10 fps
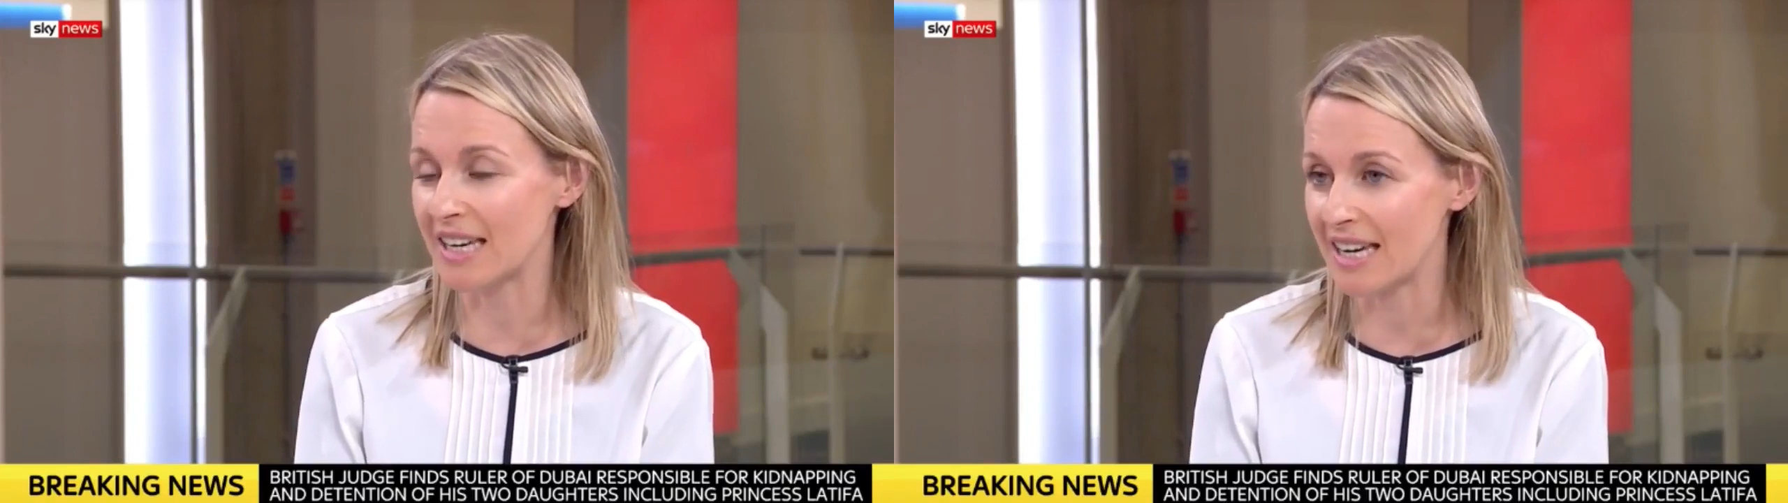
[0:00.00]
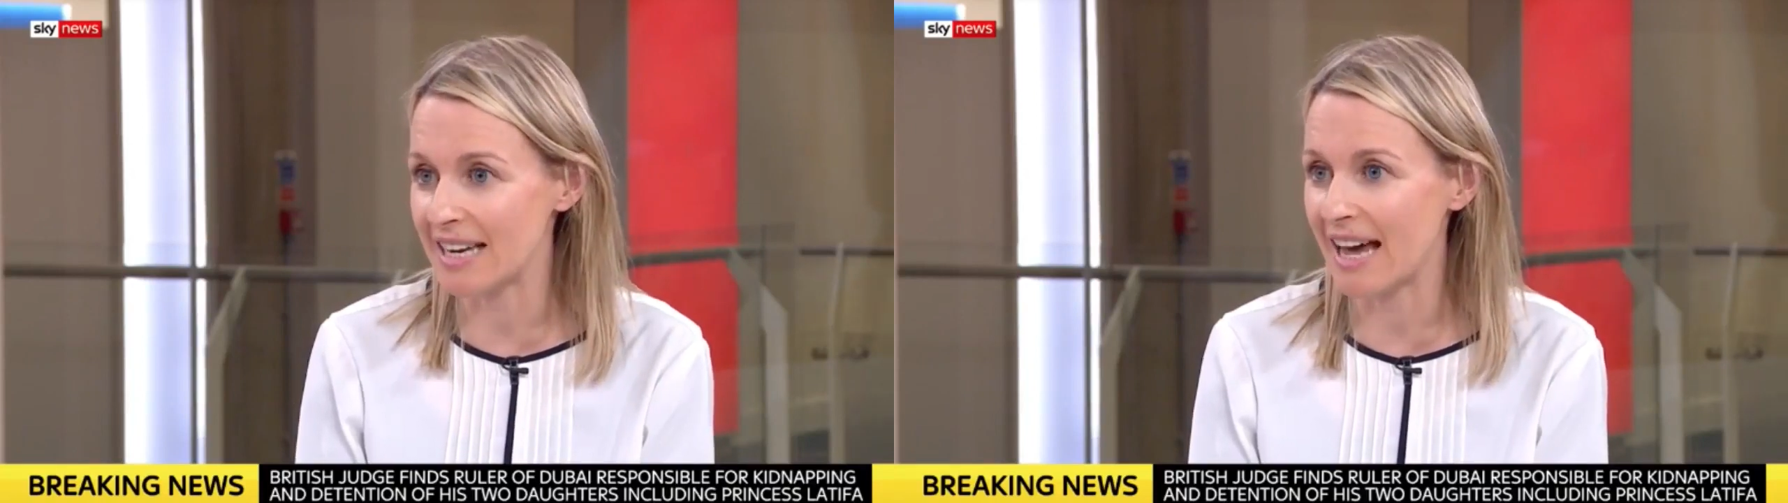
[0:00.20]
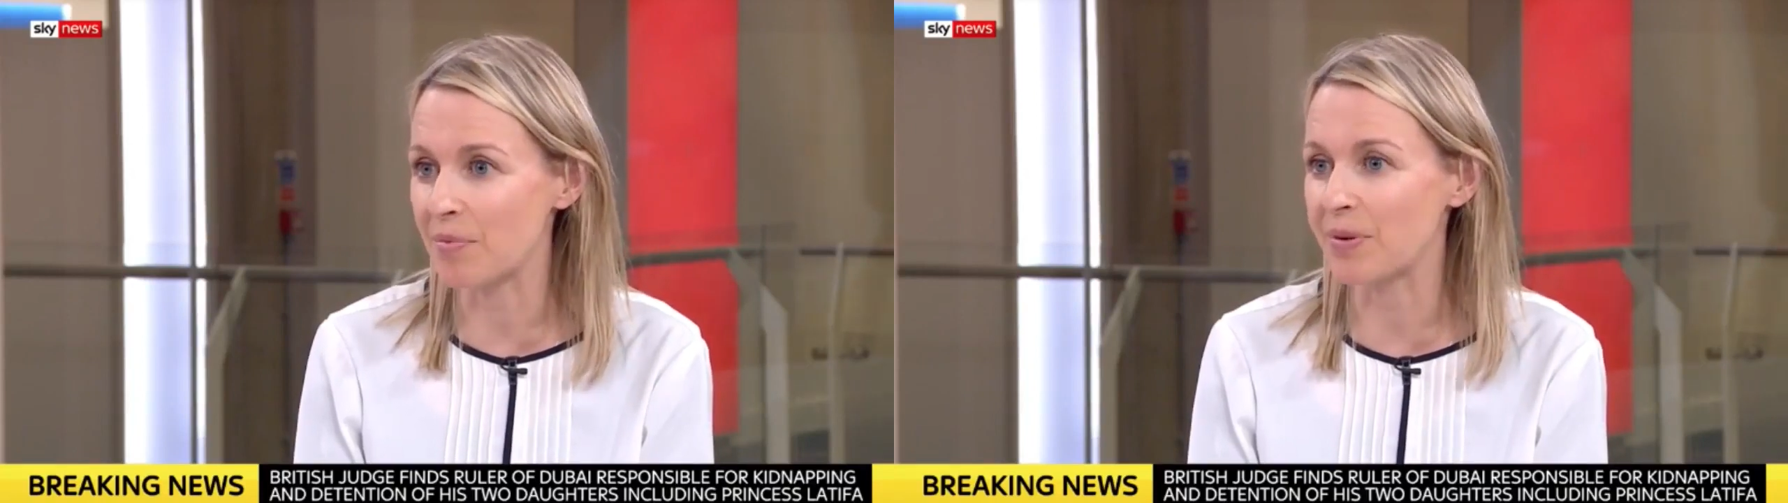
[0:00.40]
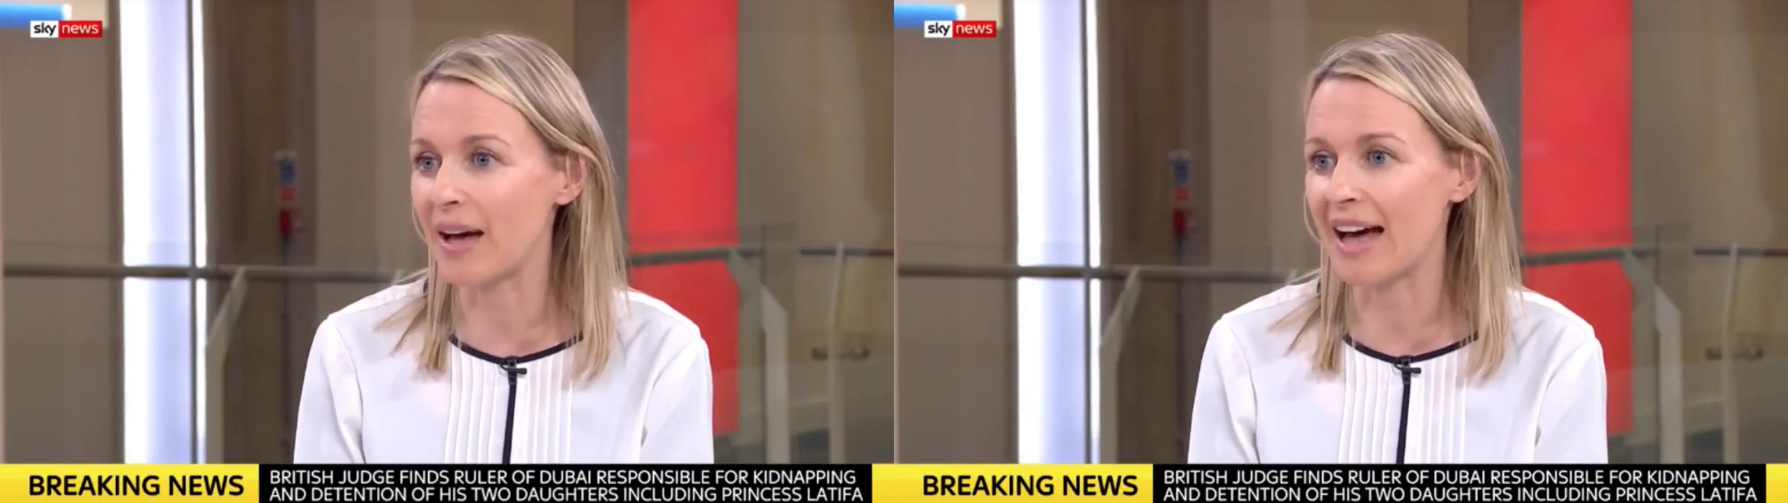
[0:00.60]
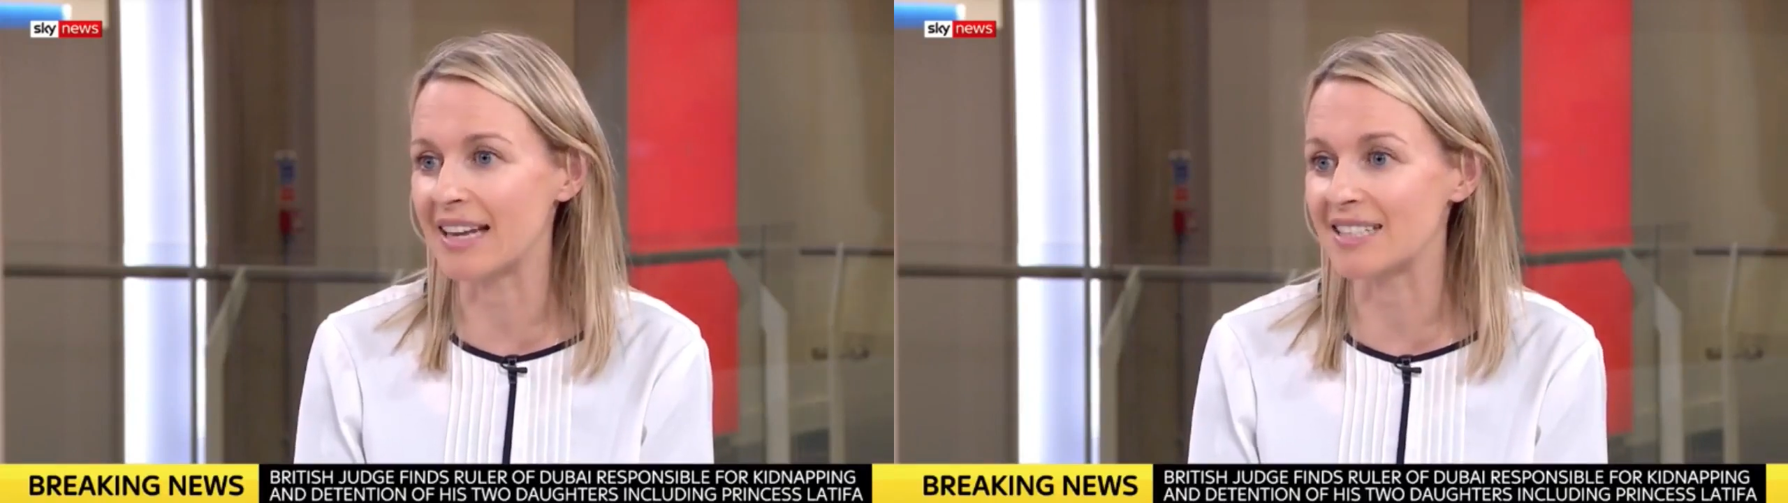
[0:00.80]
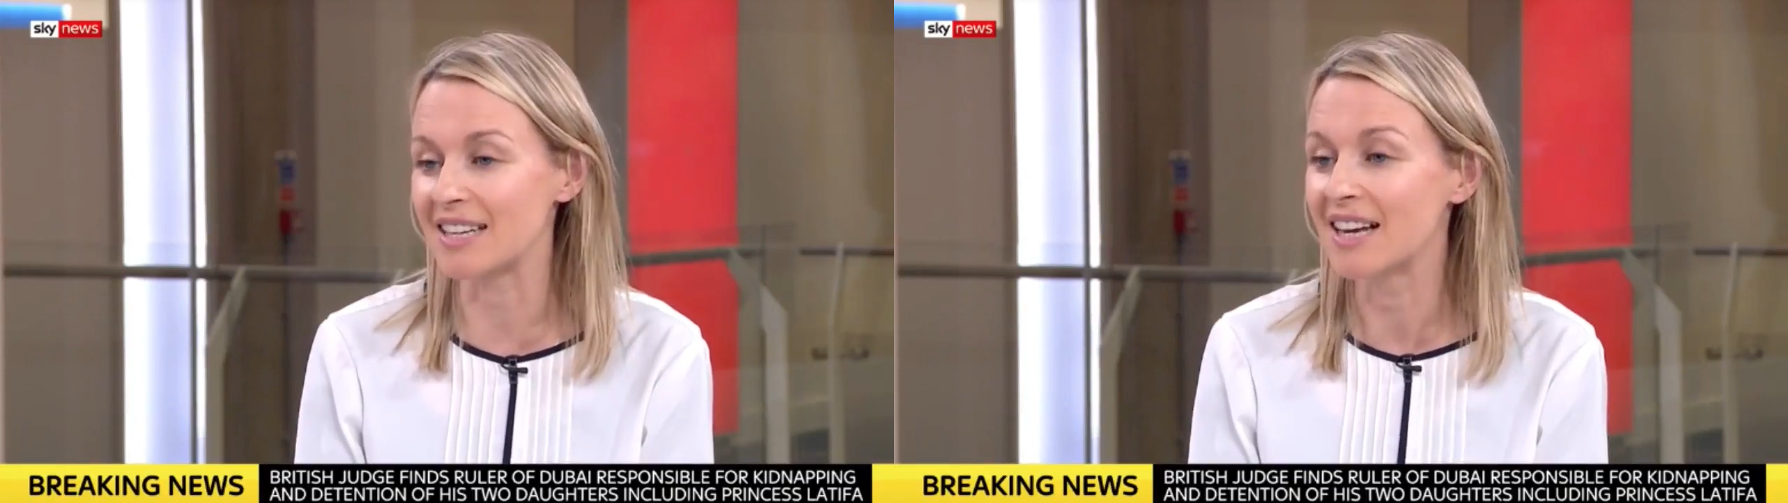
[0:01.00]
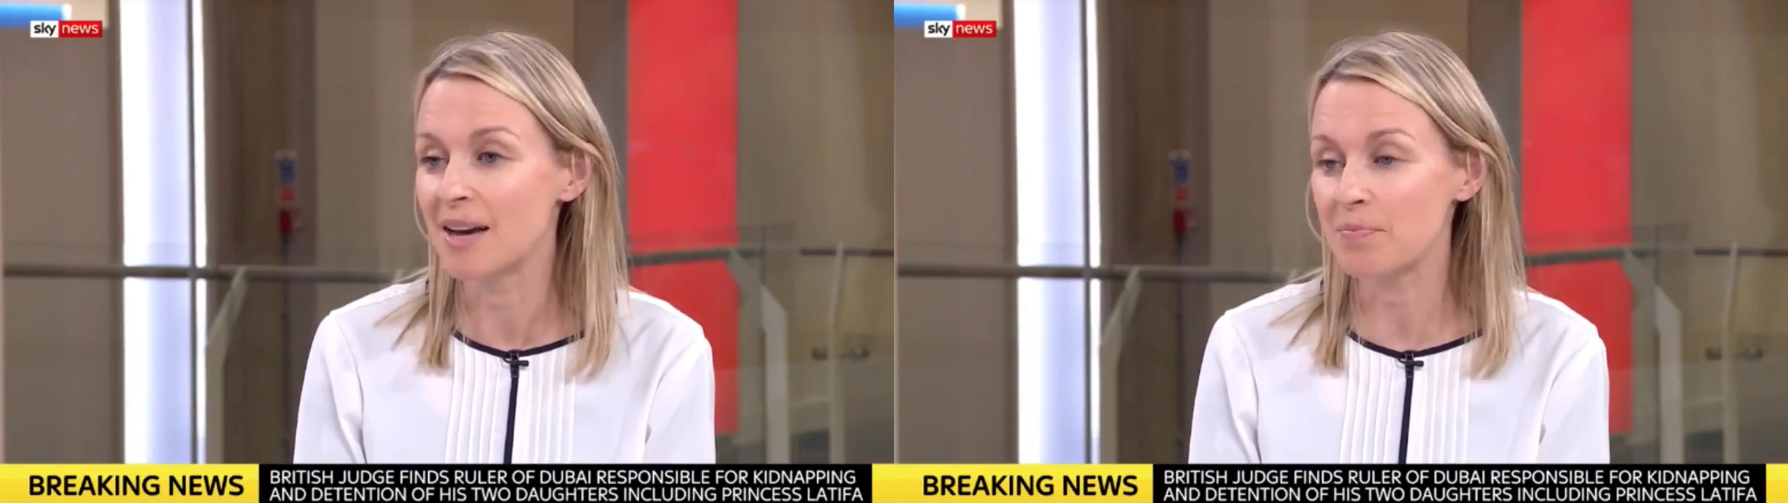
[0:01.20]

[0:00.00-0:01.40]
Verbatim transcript: kidnap and